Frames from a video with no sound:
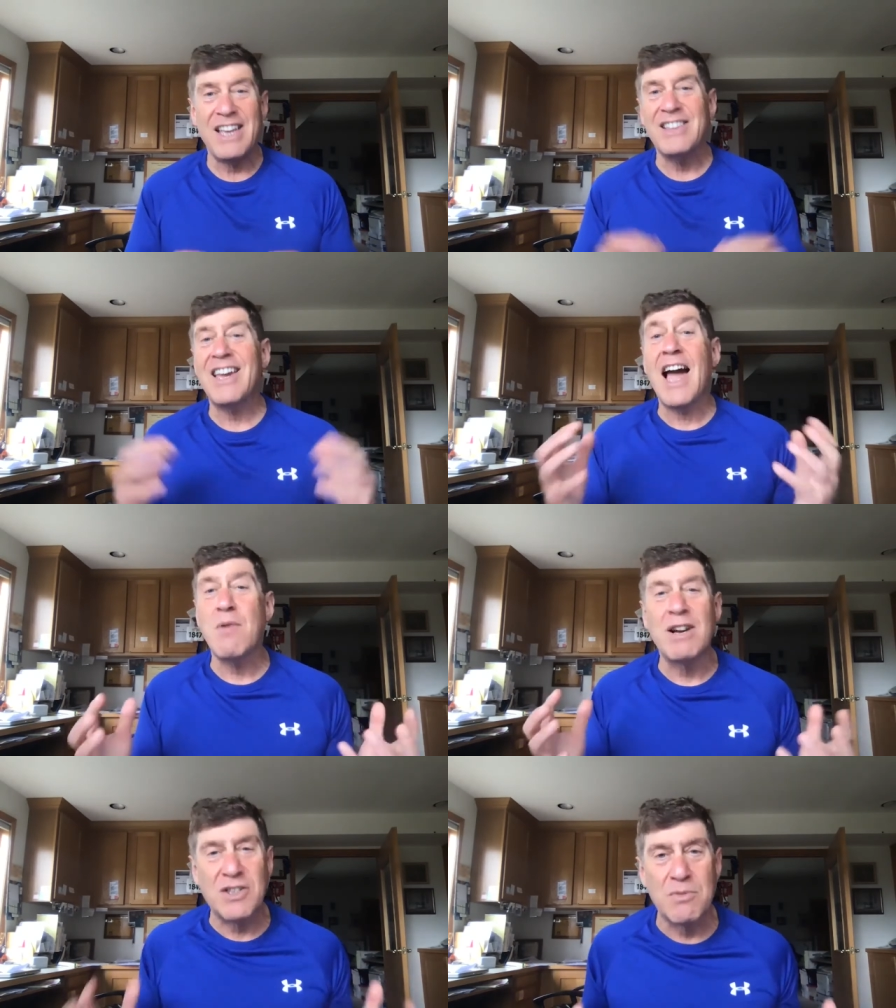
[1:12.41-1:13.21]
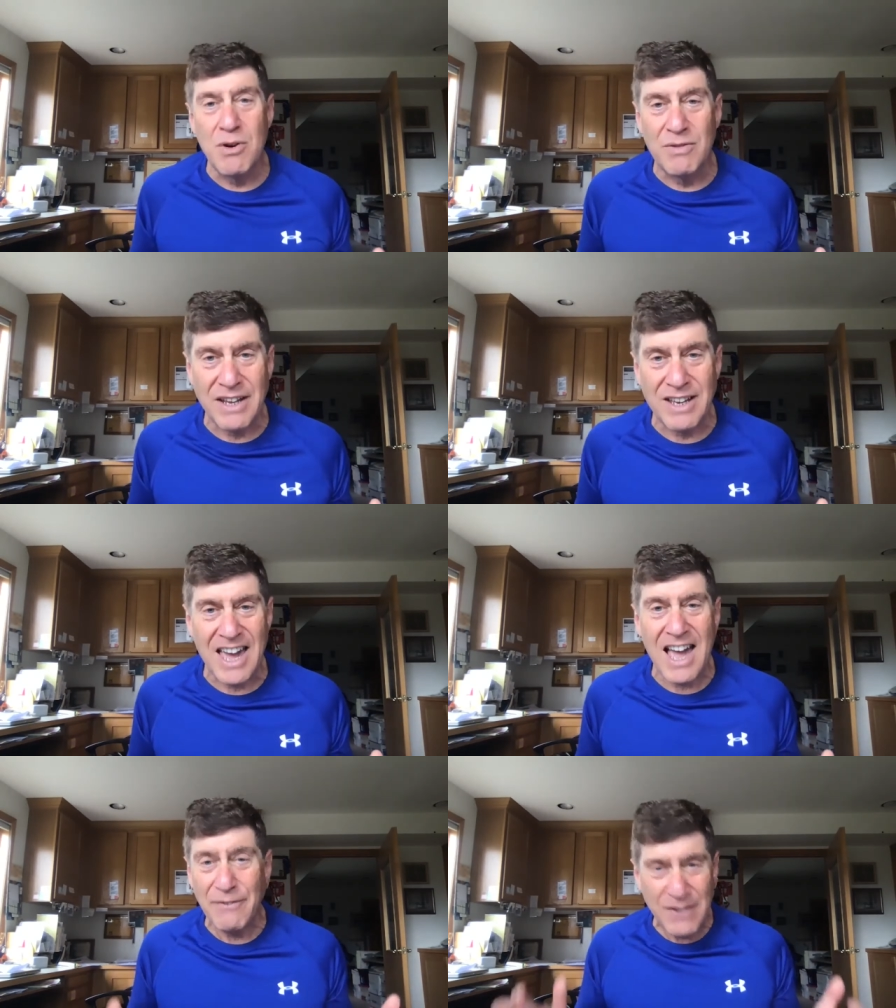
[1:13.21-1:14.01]
The guy wants to move like an
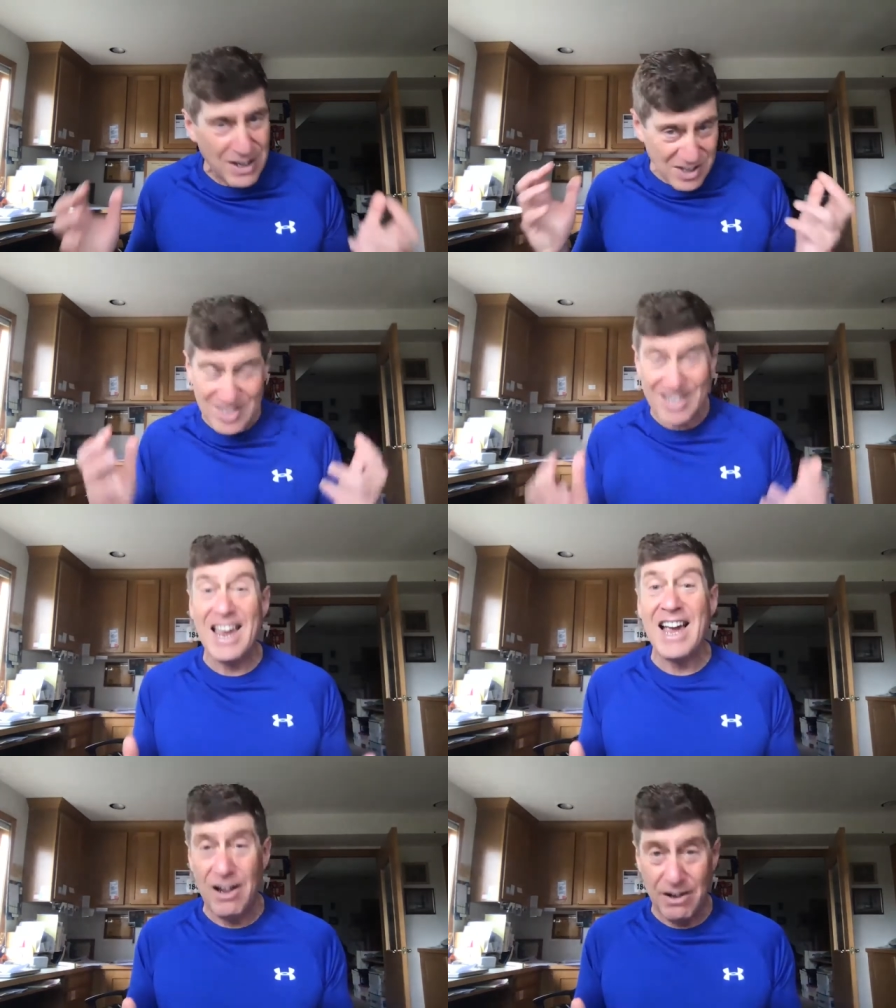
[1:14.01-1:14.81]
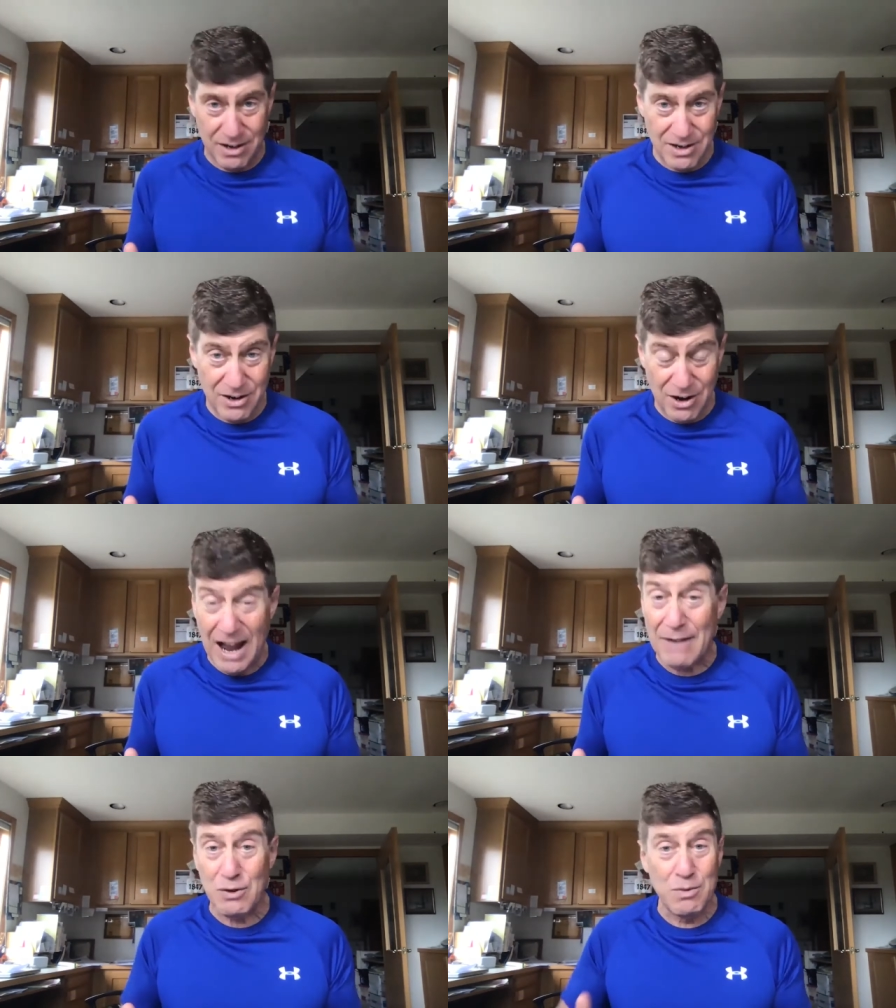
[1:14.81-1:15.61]
effing snail
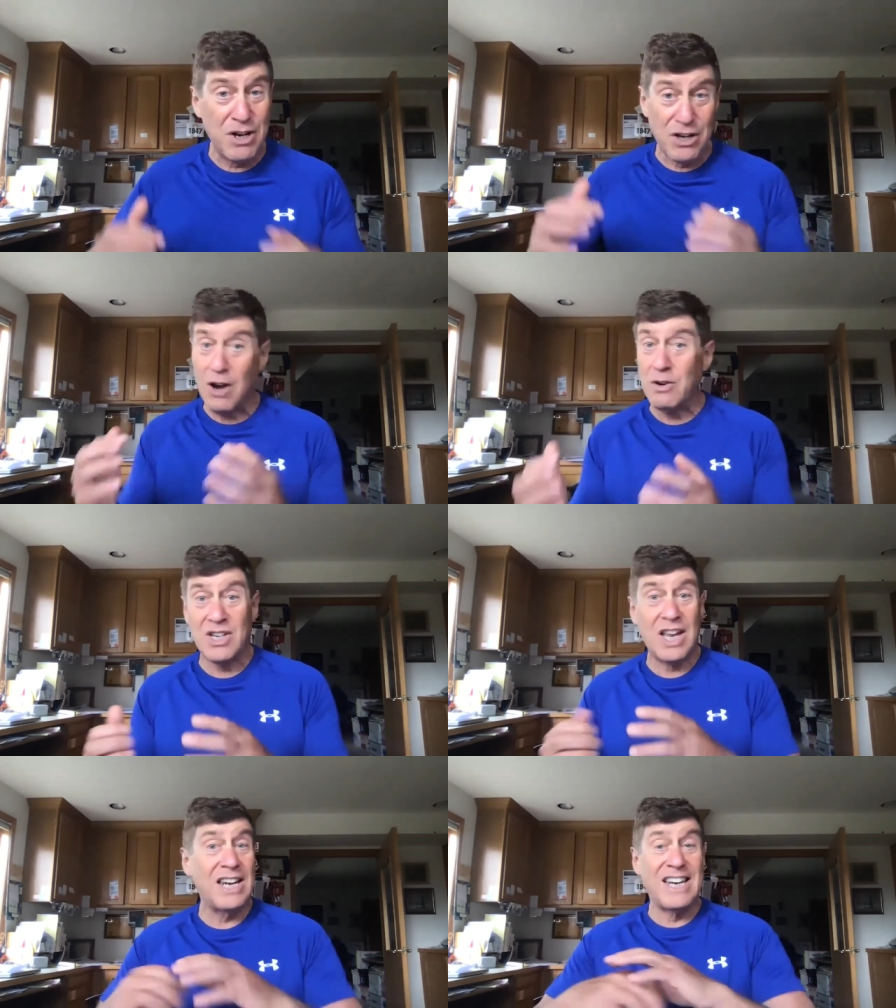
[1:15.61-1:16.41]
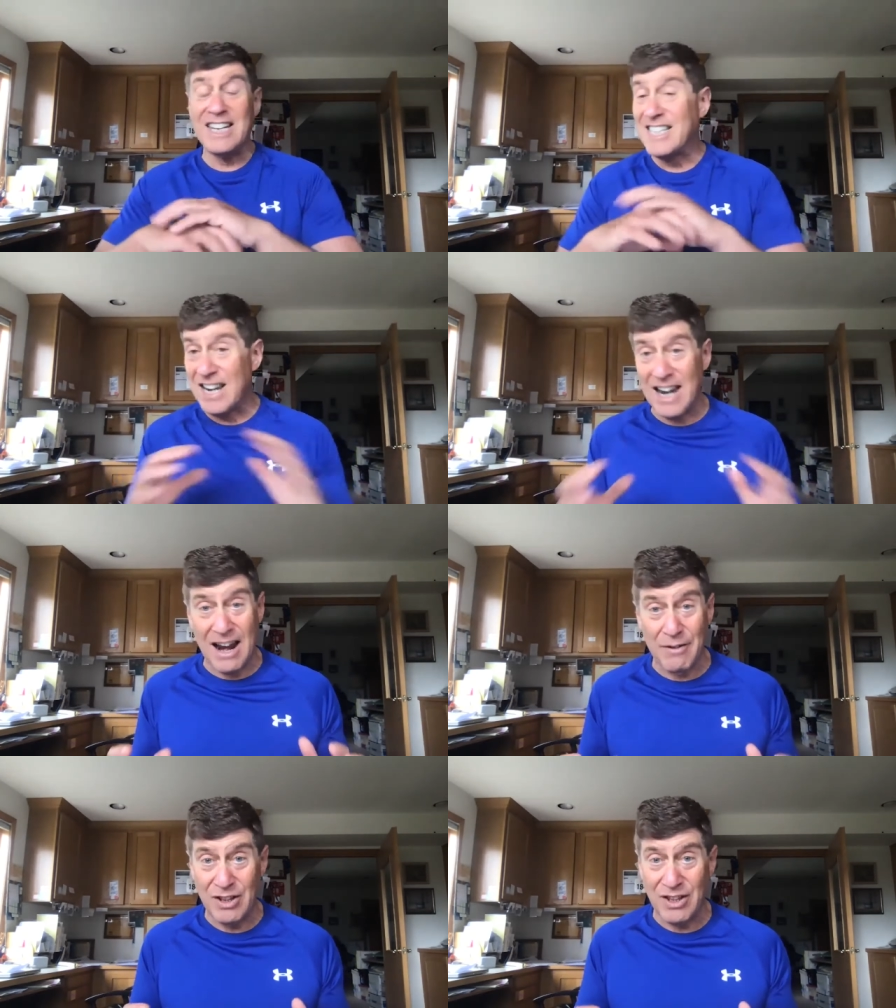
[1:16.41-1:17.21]
after we negotiated and did
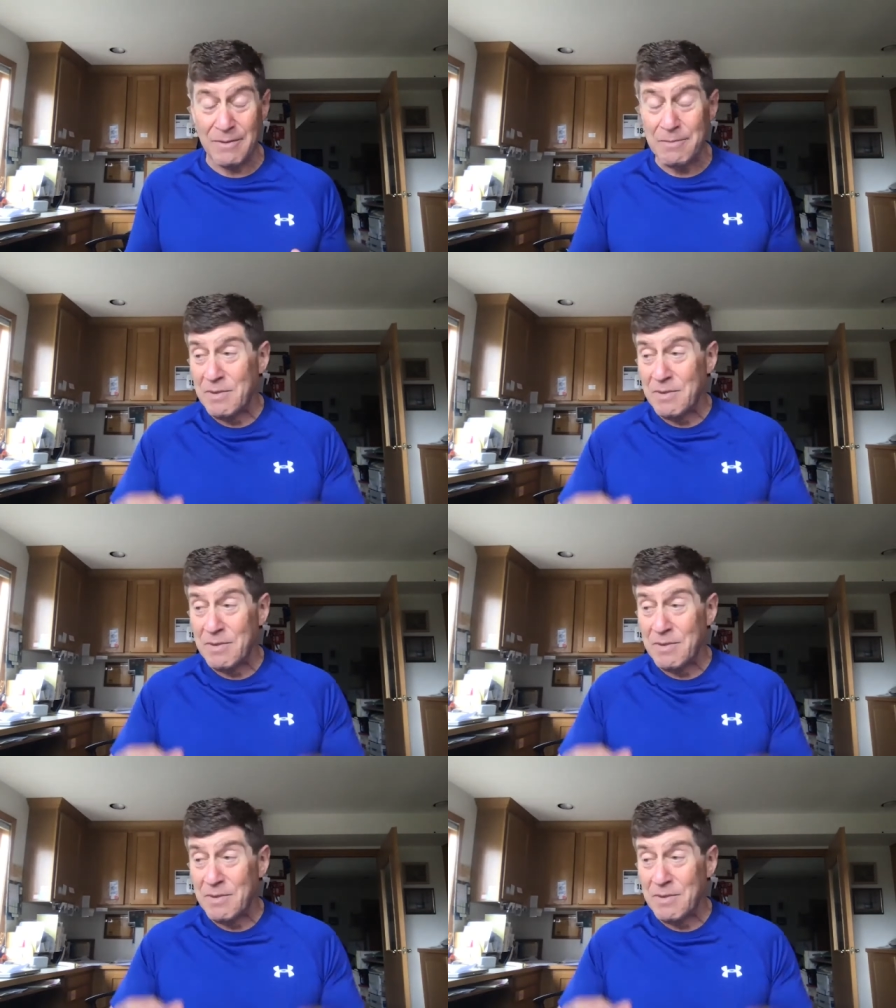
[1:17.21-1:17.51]
everything.